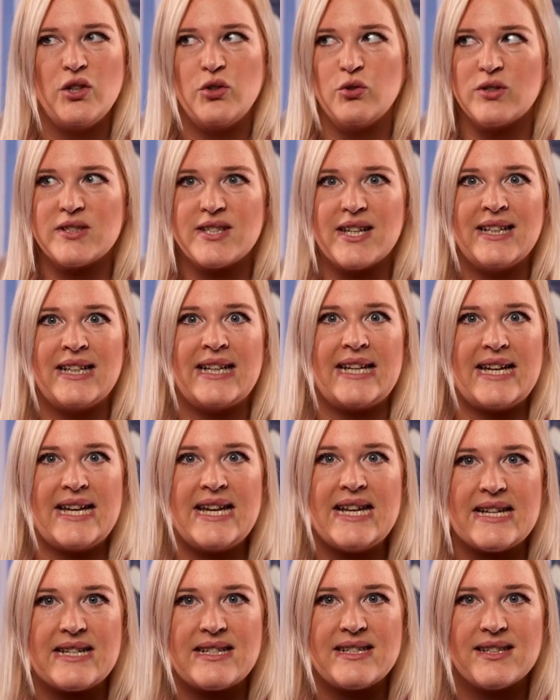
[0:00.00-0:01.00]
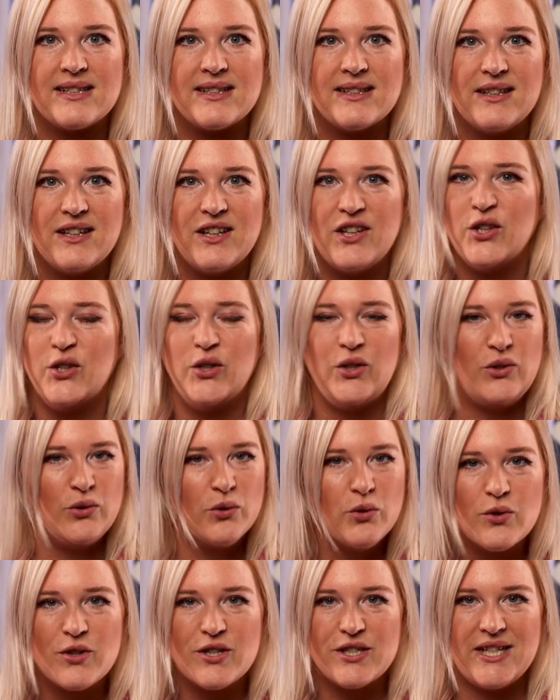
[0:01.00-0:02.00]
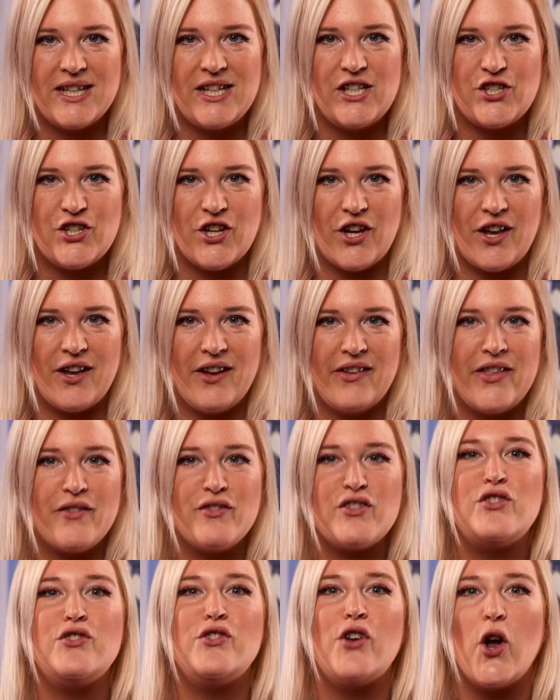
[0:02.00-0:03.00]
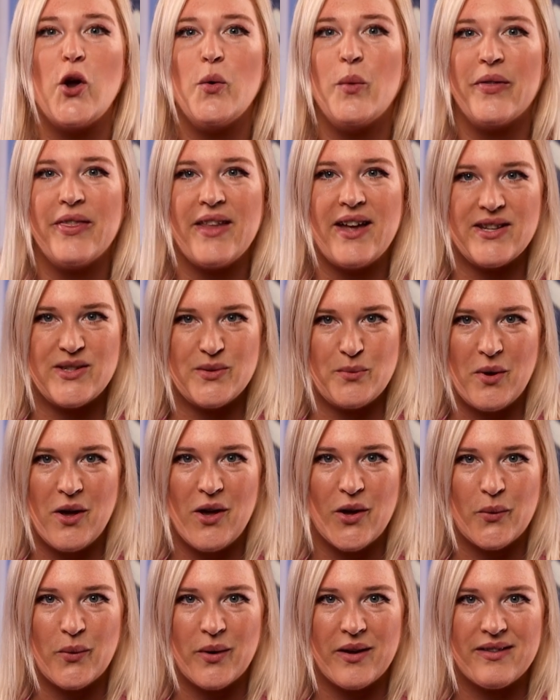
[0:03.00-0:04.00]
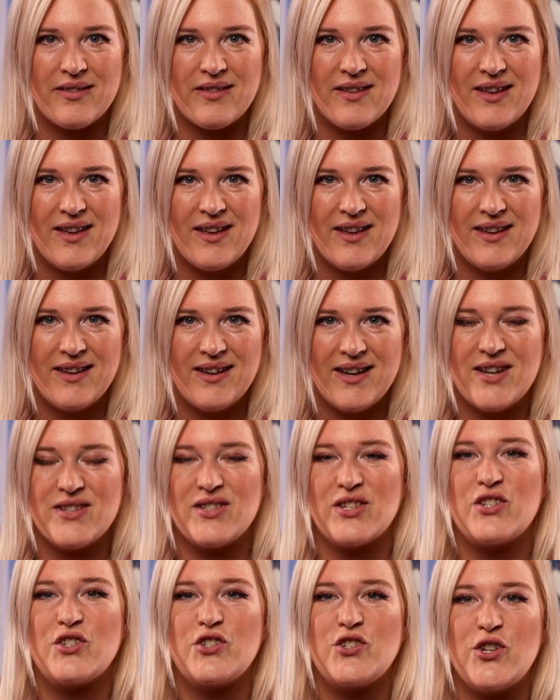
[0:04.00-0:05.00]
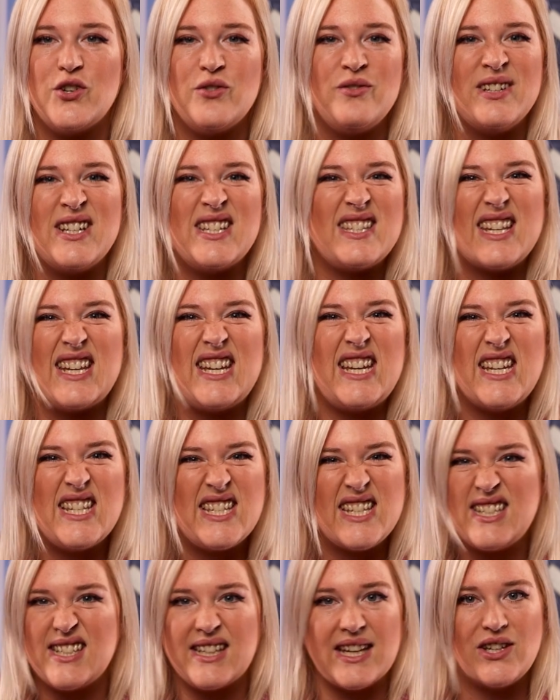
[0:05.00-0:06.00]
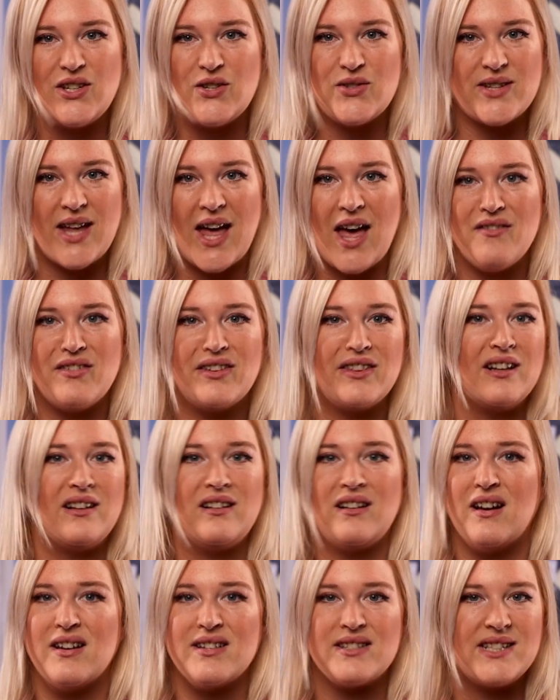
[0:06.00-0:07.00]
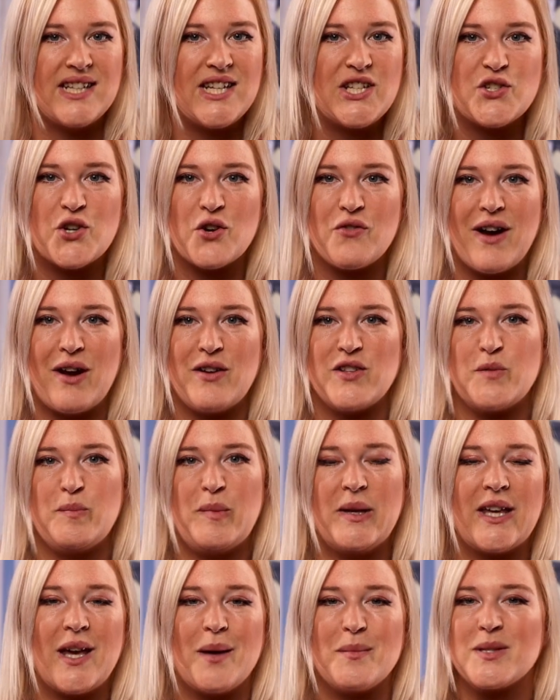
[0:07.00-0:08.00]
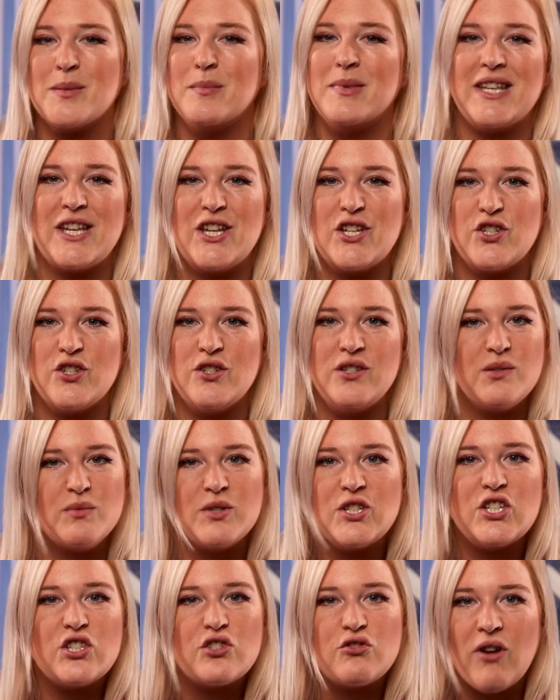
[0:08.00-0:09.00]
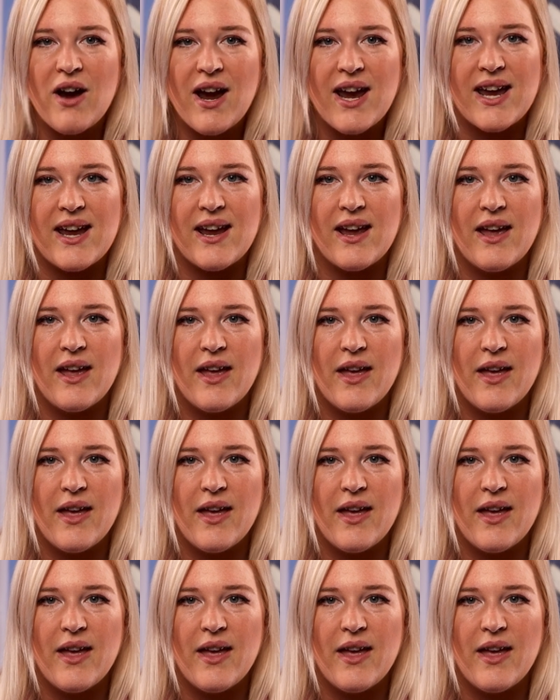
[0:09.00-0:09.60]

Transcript: You're suddenly it. You're the teacher and there is no one there to work with. As a student, it's easy to get used to having the class teacher around to pick up some of the issues, which is great.